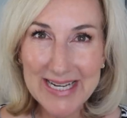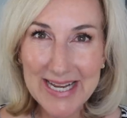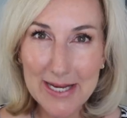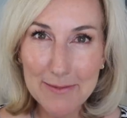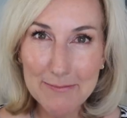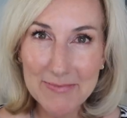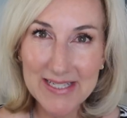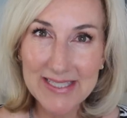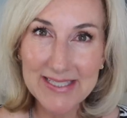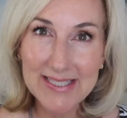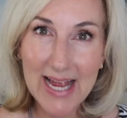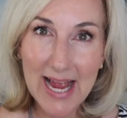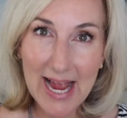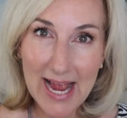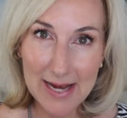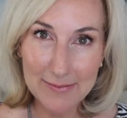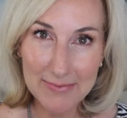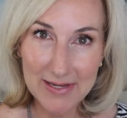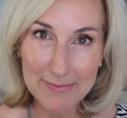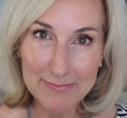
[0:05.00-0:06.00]
name is
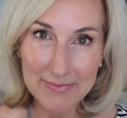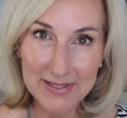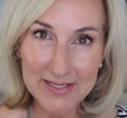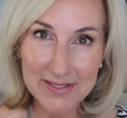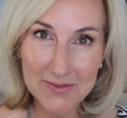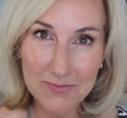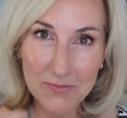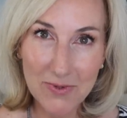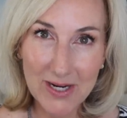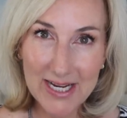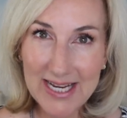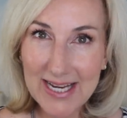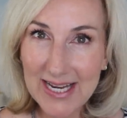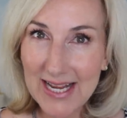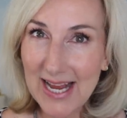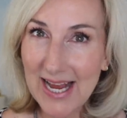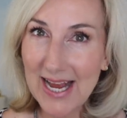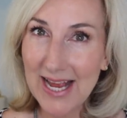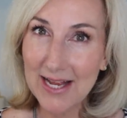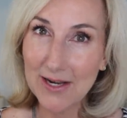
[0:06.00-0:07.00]
Abby Bliss
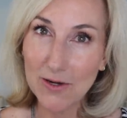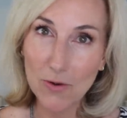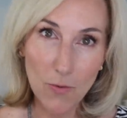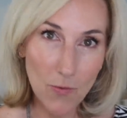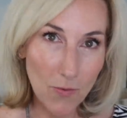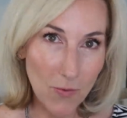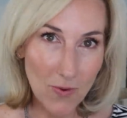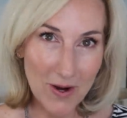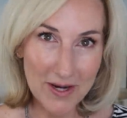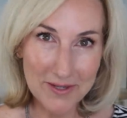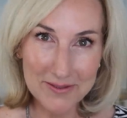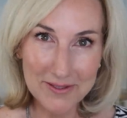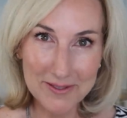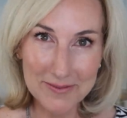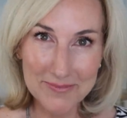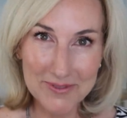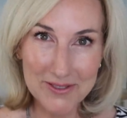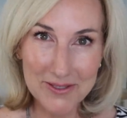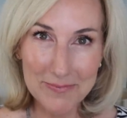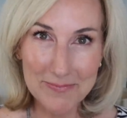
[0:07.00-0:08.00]
White and
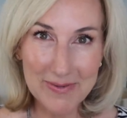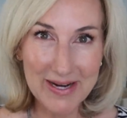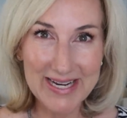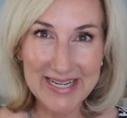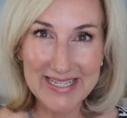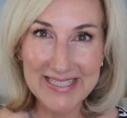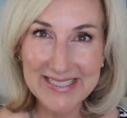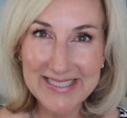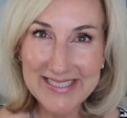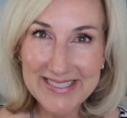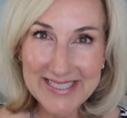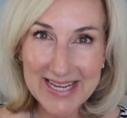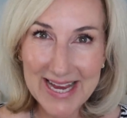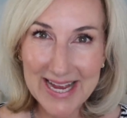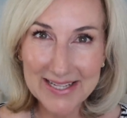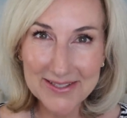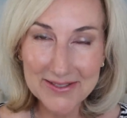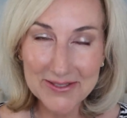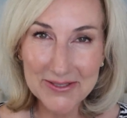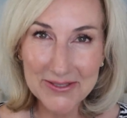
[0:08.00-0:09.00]
welcome to my
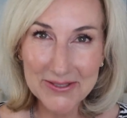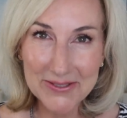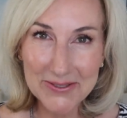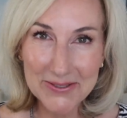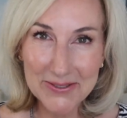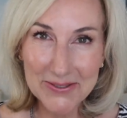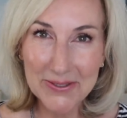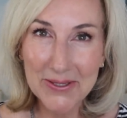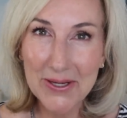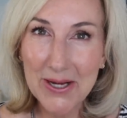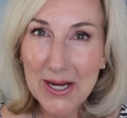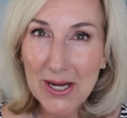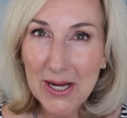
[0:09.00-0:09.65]
channel.